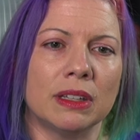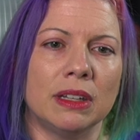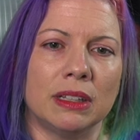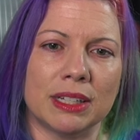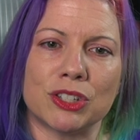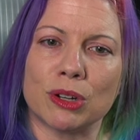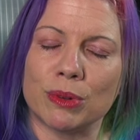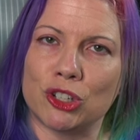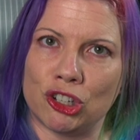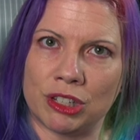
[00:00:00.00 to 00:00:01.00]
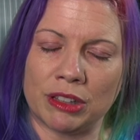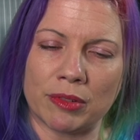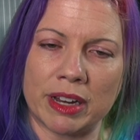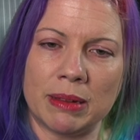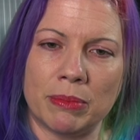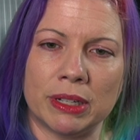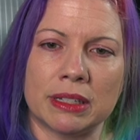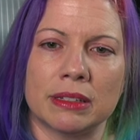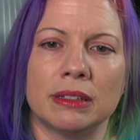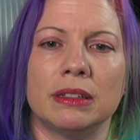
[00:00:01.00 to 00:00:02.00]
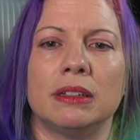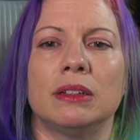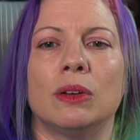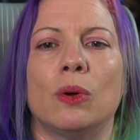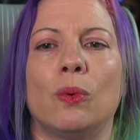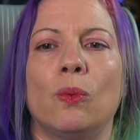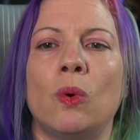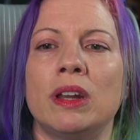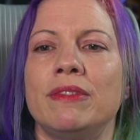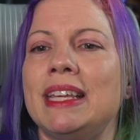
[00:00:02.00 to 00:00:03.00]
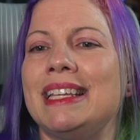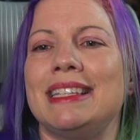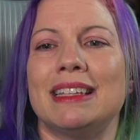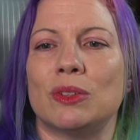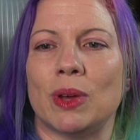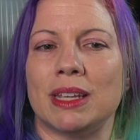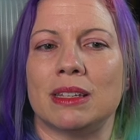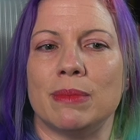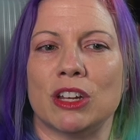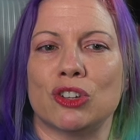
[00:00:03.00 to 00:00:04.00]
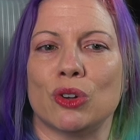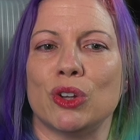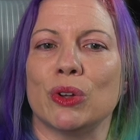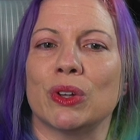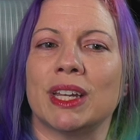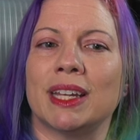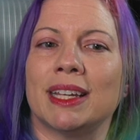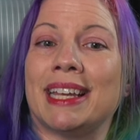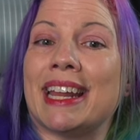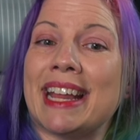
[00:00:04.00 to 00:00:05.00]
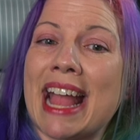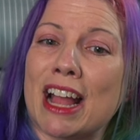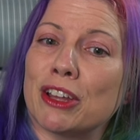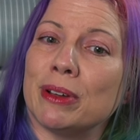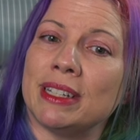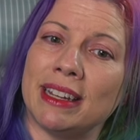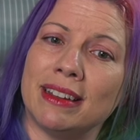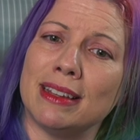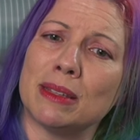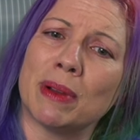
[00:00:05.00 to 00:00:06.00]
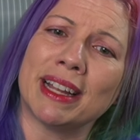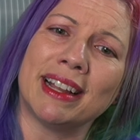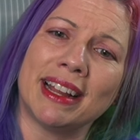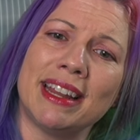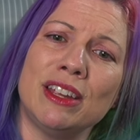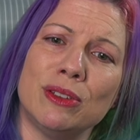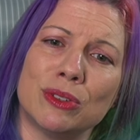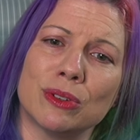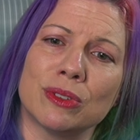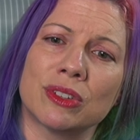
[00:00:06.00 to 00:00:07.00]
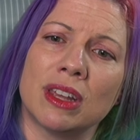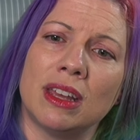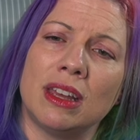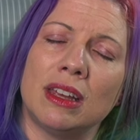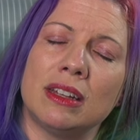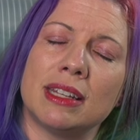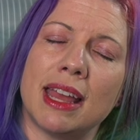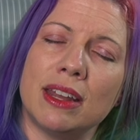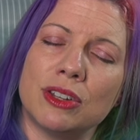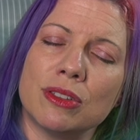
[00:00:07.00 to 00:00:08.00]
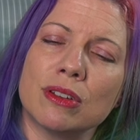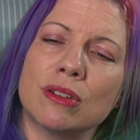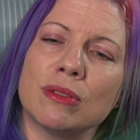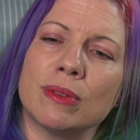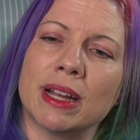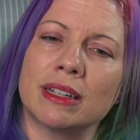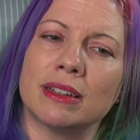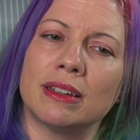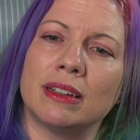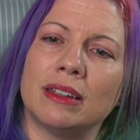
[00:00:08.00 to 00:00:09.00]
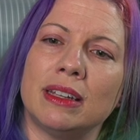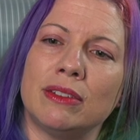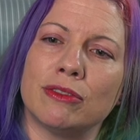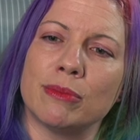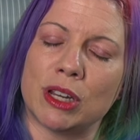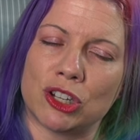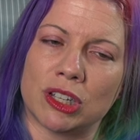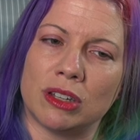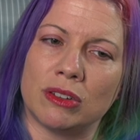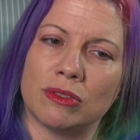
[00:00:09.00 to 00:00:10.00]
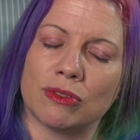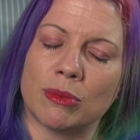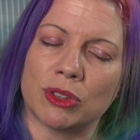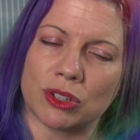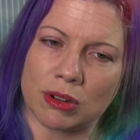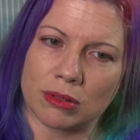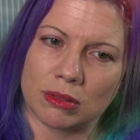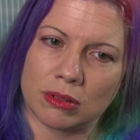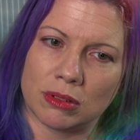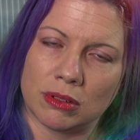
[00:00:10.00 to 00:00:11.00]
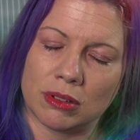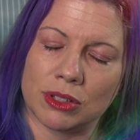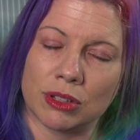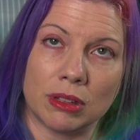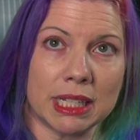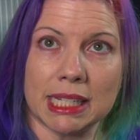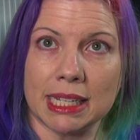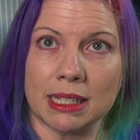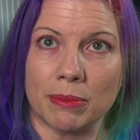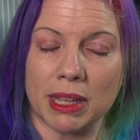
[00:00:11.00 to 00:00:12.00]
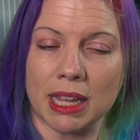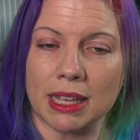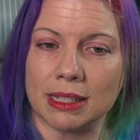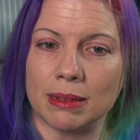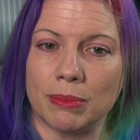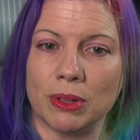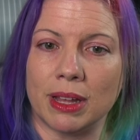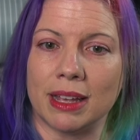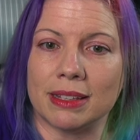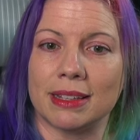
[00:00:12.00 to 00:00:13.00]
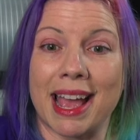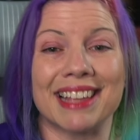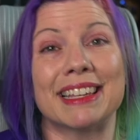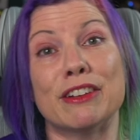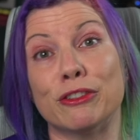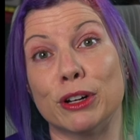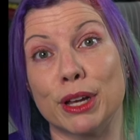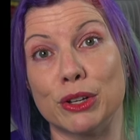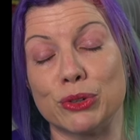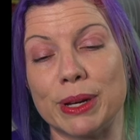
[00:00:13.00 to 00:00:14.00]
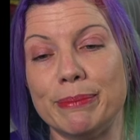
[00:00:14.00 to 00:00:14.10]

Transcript: Let's start with choosing the right inputs. One of the easiest ways to make sure you're getting accurate data is by guiding users to enter the correct information from the start. So let's take something as simple as asking for a country.